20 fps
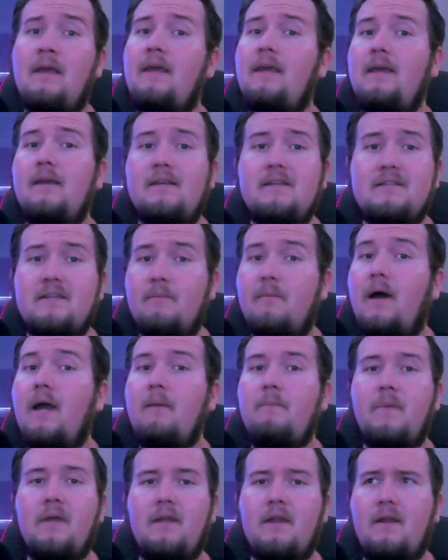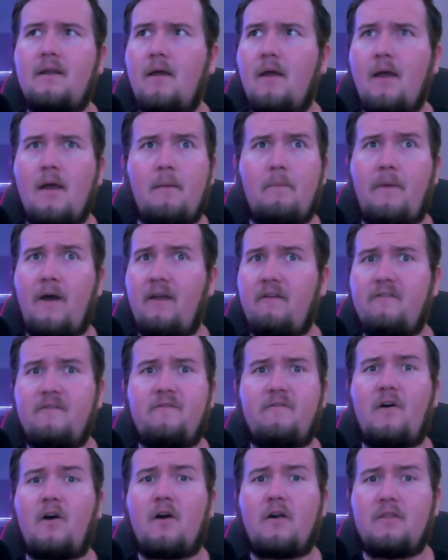He is, in my opinion, by
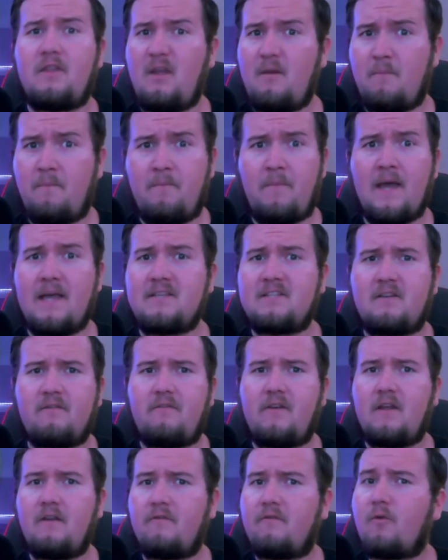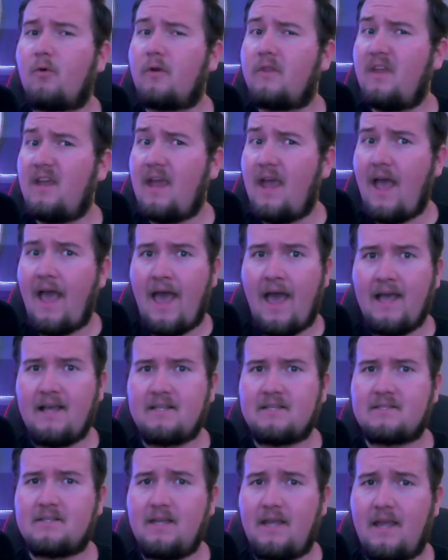far the best fit for the
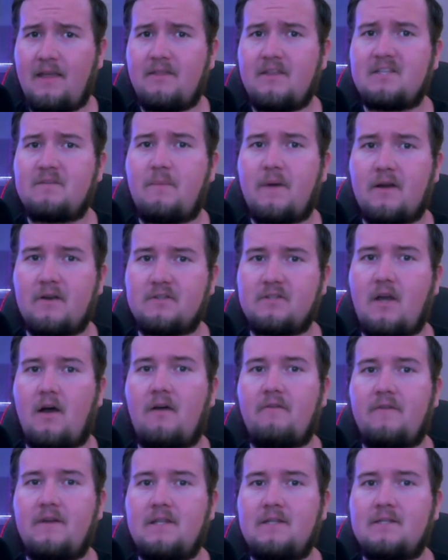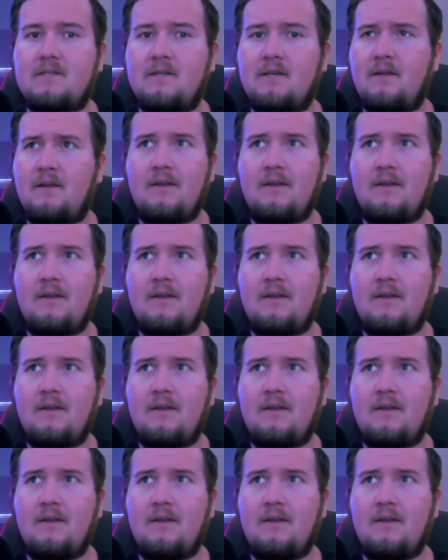X in this Bears offense.